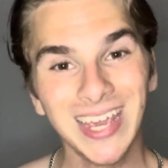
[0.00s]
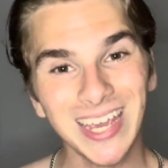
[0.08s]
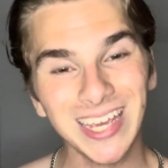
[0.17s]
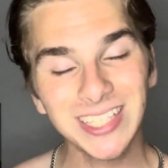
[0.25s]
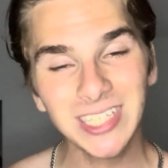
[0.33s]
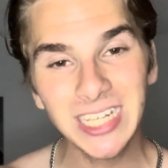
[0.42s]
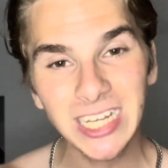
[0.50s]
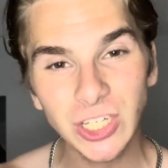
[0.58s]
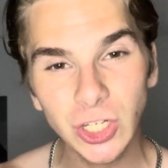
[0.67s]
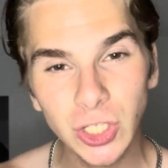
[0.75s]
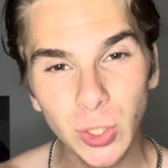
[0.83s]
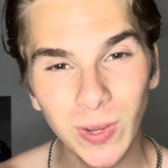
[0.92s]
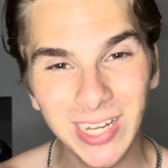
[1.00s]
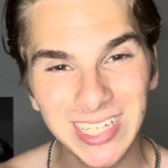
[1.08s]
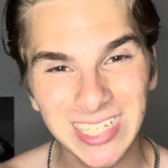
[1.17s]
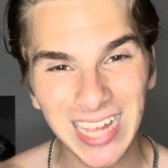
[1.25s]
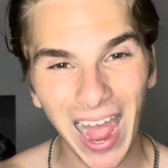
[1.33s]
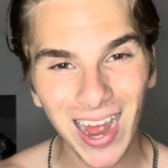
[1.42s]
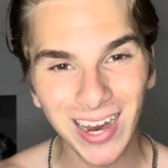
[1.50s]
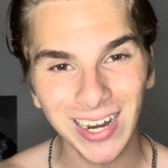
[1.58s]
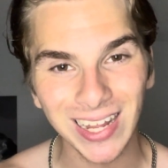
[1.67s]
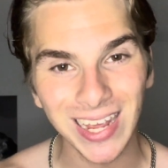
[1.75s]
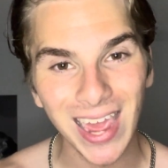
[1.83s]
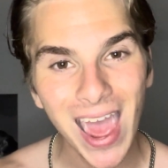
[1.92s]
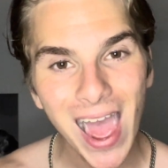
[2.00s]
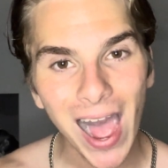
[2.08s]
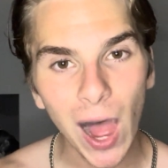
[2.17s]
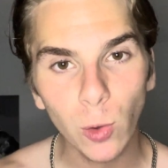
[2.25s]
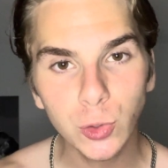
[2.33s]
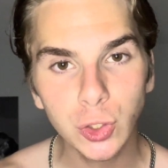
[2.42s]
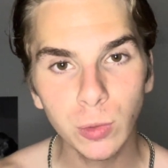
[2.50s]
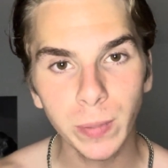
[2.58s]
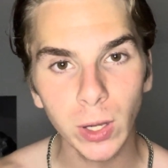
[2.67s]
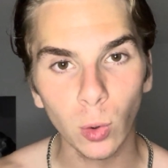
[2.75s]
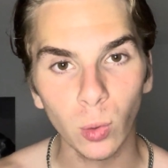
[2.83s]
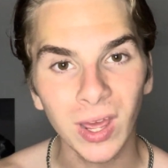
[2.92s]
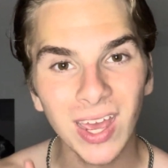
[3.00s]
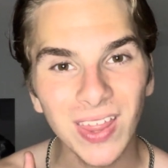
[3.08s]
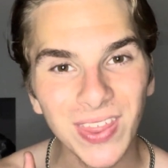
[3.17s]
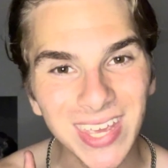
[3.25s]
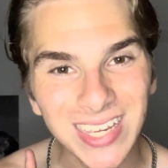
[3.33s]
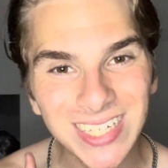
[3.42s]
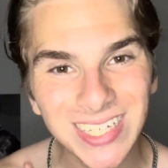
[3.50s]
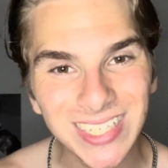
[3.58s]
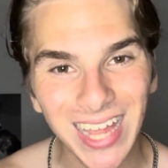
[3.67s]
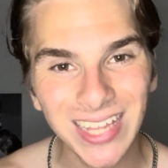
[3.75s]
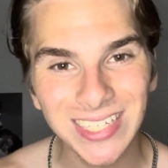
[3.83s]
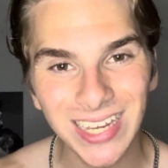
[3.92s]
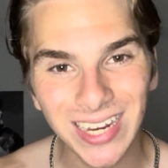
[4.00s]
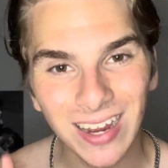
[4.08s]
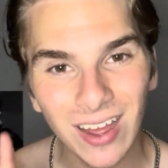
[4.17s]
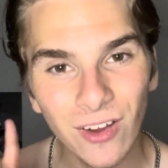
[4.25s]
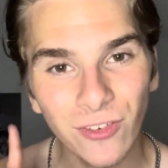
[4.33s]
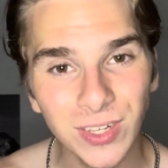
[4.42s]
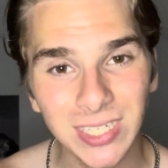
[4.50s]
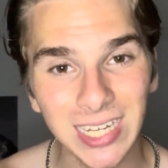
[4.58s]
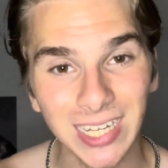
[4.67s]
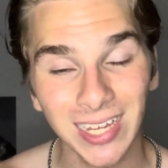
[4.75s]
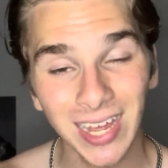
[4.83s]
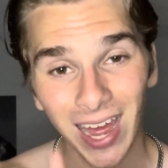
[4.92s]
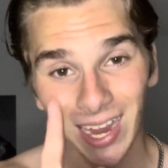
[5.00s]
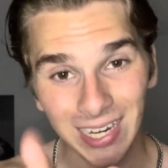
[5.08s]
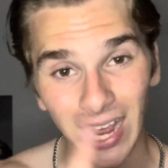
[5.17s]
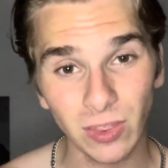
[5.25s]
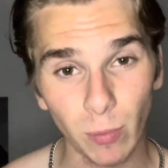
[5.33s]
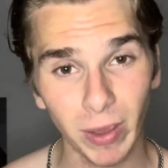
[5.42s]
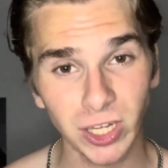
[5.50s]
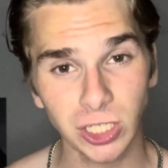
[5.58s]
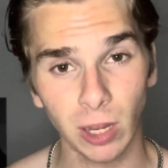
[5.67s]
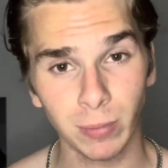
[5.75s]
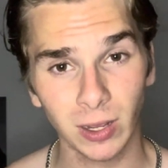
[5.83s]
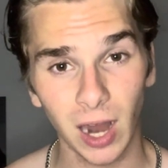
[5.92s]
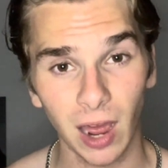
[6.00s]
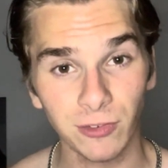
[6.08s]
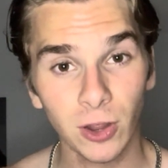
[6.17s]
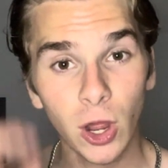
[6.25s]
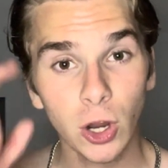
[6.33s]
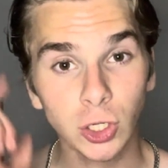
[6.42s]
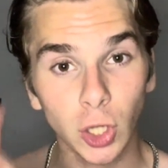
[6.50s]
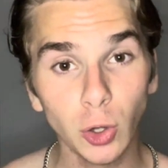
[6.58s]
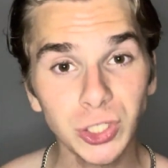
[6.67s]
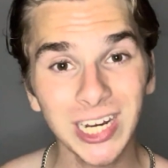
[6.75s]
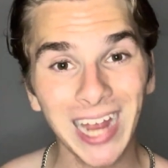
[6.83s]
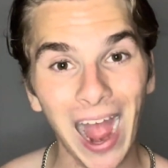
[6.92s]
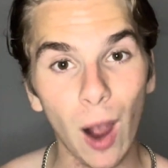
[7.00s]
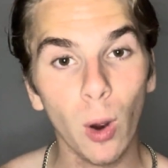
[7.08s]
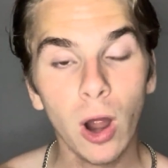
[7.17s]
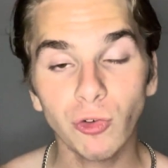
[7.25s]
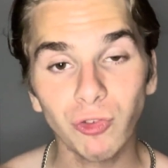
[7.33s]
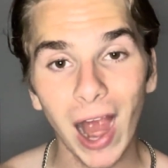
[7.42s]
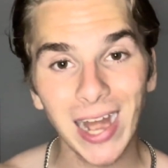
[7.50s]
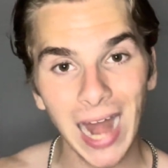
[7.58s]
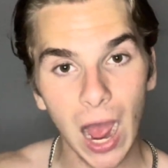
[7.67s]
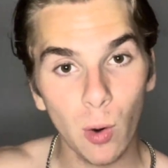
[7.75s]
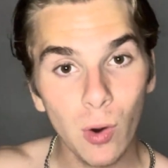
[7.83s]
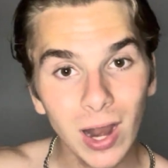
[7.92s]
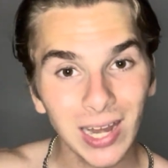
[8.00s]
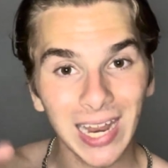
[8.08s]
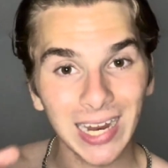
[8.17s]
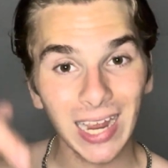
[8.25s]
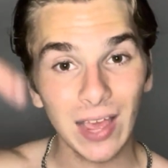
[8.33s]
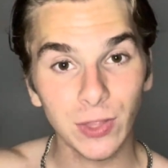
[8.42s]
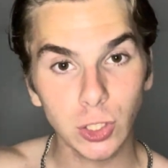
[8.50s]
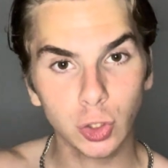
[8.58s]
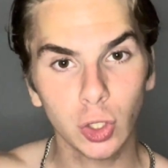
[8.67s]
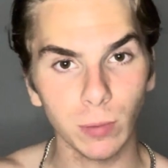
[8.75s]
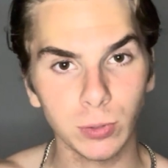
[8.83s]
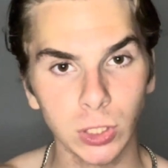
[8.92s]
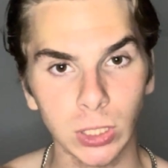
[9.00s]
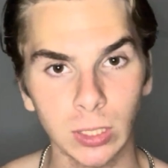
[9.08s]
It teaches you exactly how to build the aesthetic physique and get in the best shape of your life. Go check out right now, link in the description.